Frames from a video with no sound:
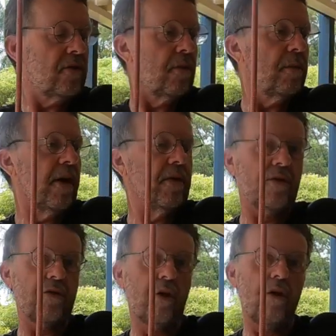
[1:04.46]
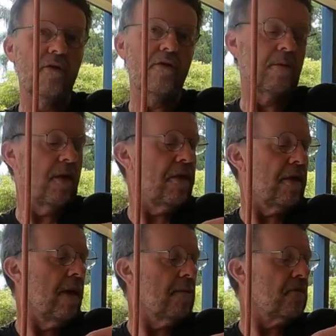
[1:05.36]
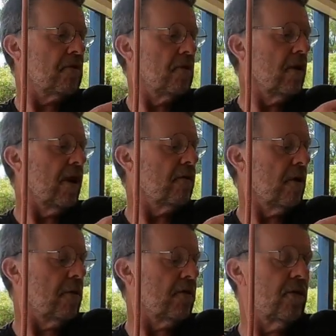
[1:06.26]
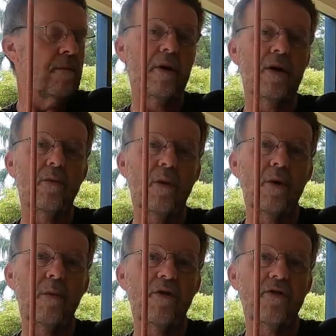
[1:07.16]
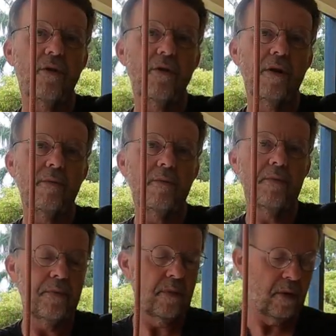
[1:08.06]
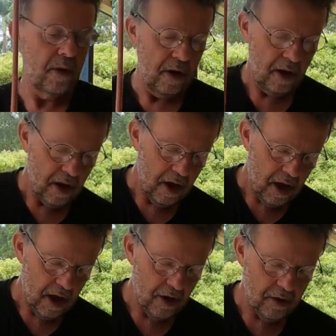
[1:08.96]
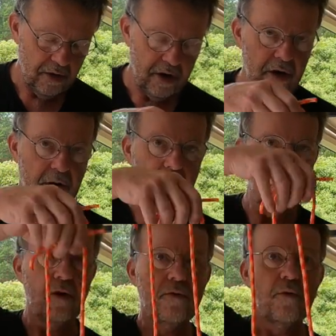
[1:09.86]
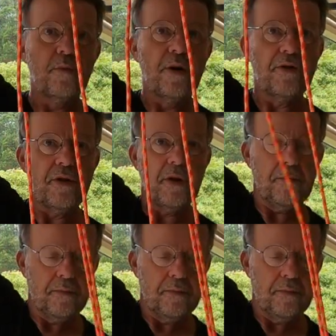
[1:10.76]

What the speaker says: to about this long, from my thumb to halfway between my elbow and my shoulder. And you'll need a foot prusik.